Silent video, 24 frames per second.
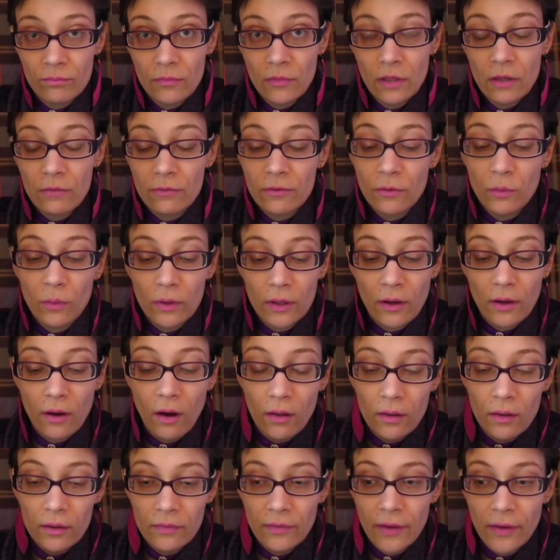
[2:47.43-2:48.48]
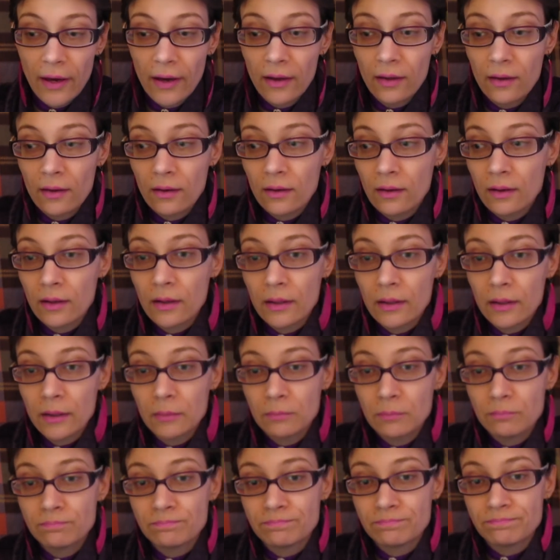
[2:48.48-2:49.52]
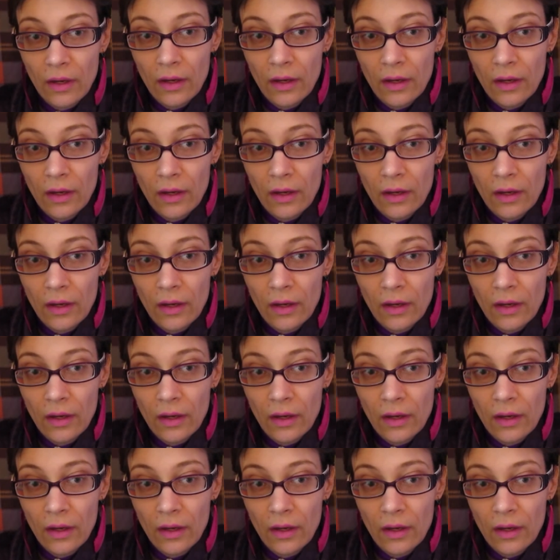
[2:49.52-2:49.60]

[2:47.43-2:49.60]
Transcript: if you want to call it that. Um,